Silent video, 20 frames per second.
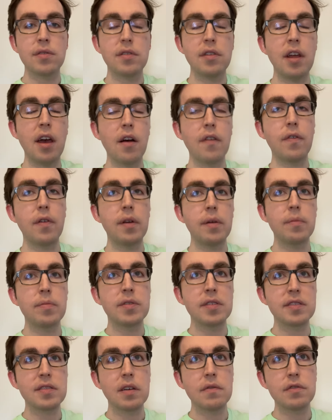Now, if we
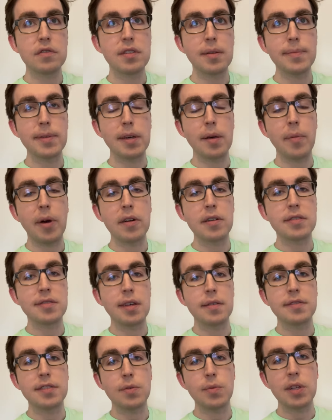discover something about
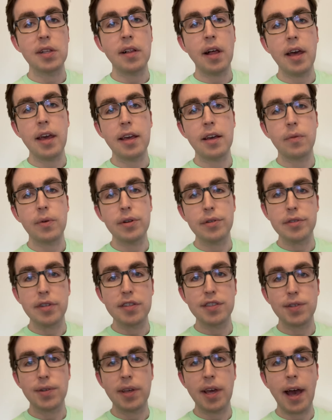ourselves that we like, we don't
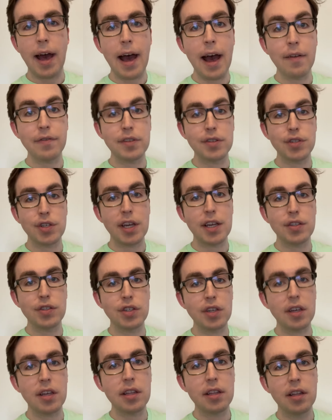necessarily have to change
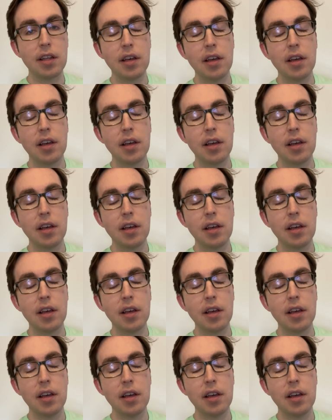it.